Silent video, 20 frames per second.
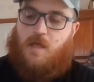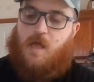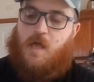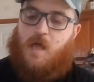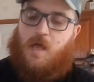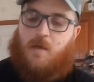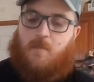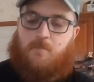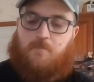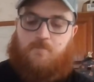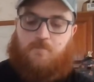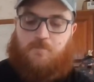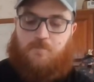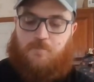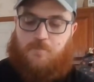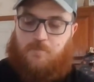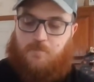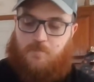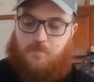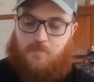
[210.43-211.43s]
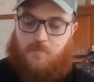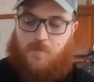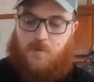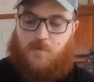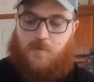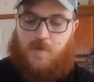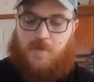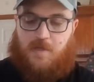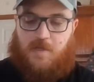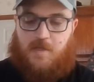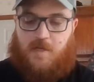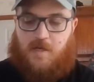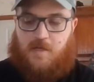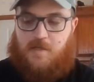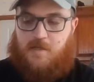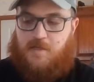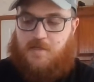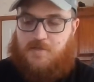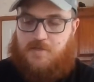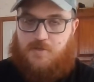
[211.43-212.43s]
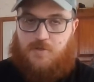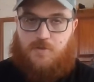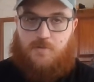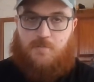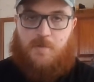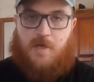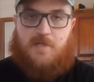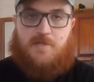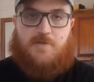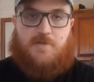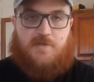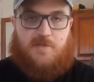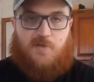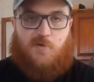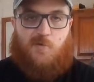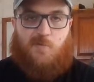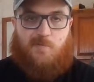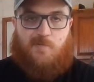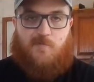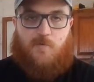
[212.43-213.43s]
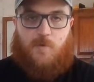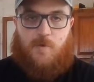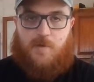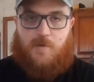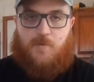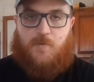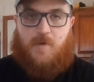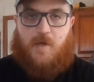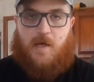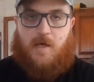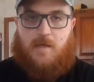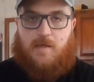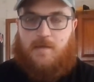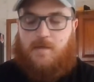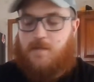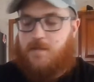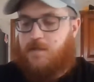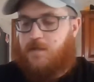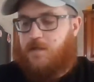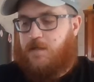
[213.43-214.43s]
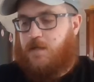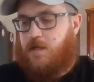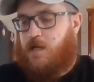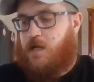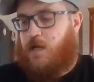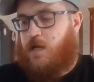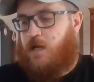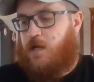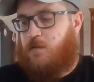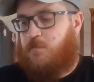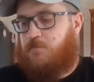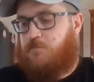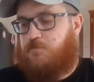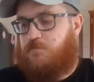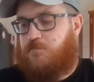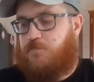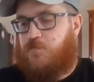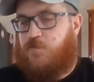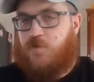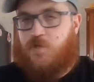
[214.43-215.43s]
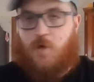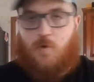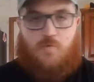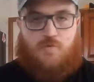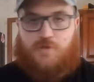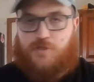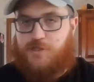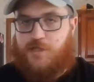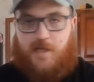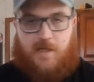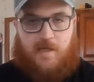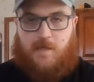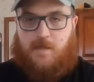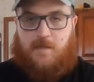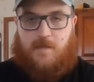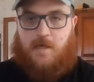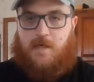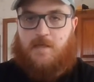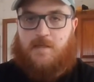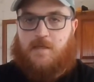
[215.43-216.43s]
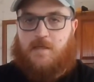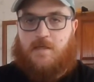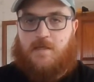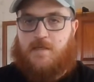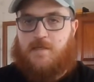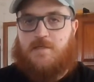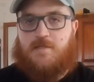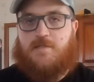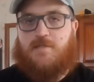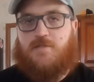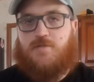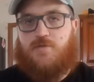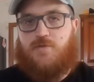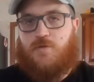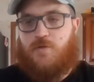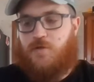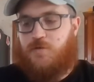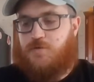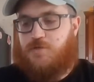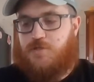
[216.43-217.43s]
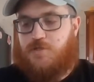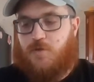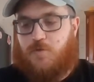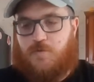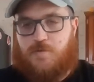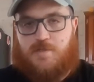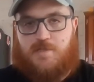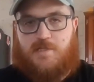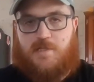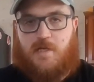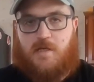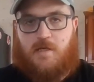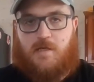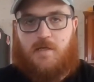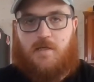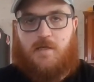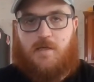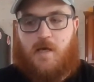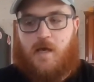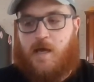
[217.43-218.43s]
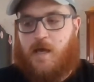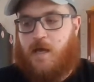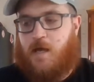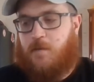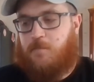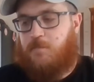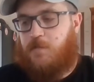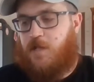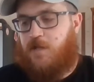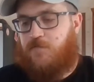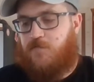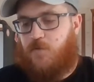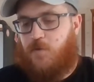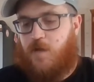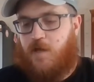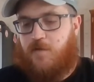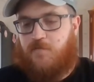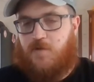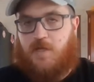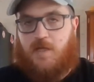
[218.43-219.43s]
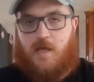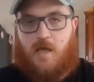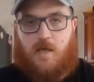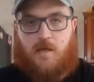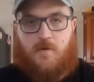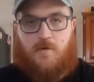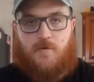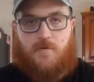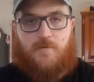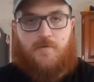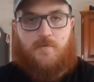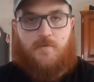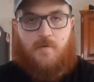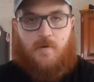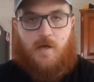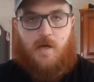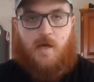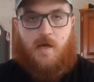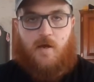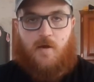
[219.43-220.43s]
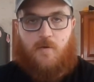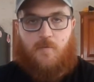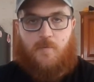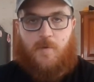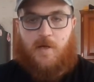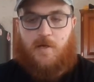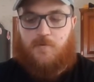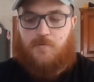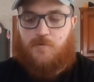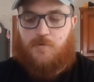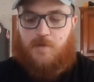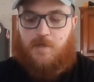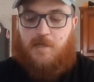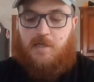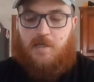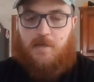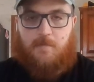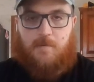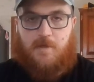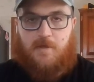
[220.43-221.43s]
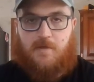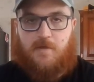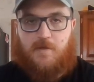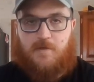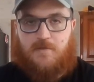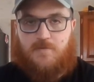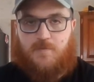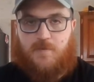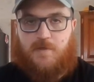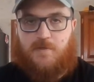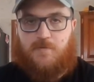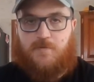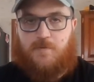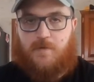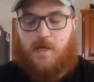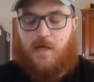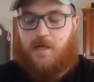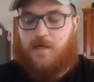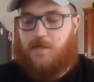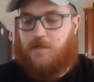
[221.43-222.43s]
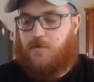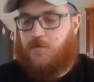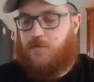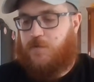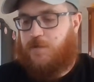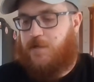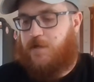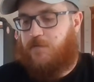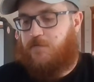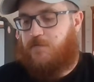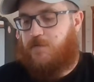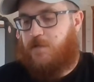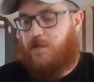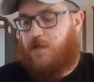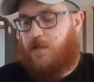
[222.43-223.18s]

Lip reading: Put away the inoculation tube. Make sure it's cool before you do that. Don't shake it like this. Just hold it steady. If you have any agar around, you can dip it in there as well to cool it off.